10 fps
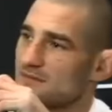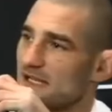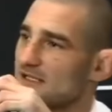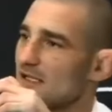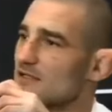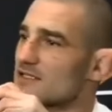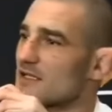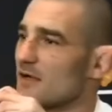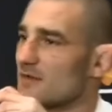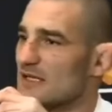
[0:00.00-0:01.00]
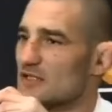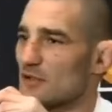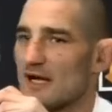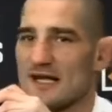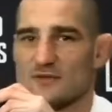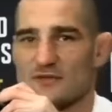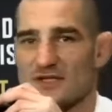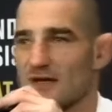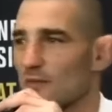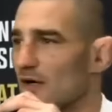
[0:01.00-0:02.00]
Ten years ago, to be trans
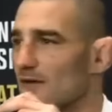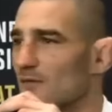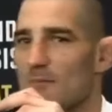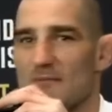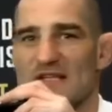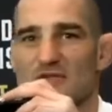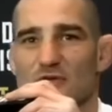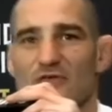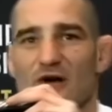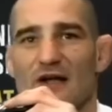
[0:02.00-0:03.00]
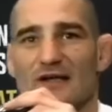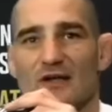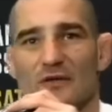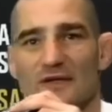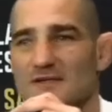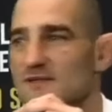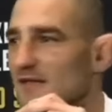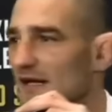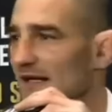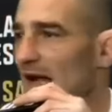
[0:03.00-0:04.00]
was a what a mental
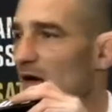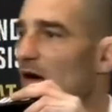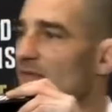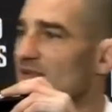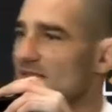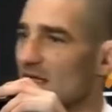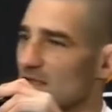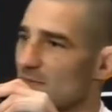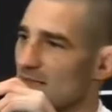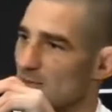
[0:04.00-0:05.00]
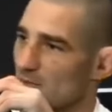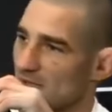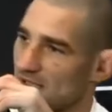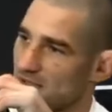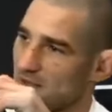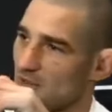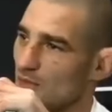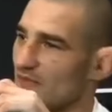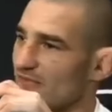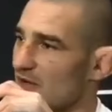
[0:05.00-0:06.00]
illness, and now all of a sudden, people like
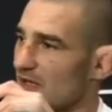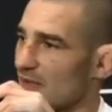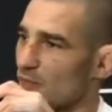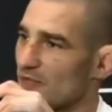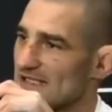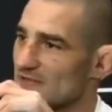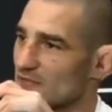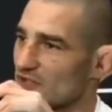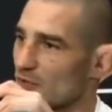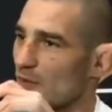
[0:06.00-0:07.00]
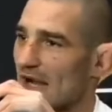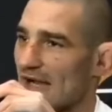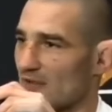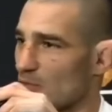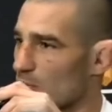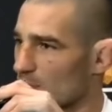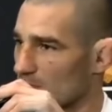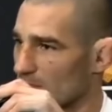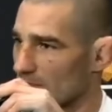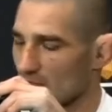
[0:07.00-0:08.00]
you have weaseled your way into the
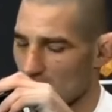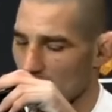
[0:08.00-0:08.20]
world.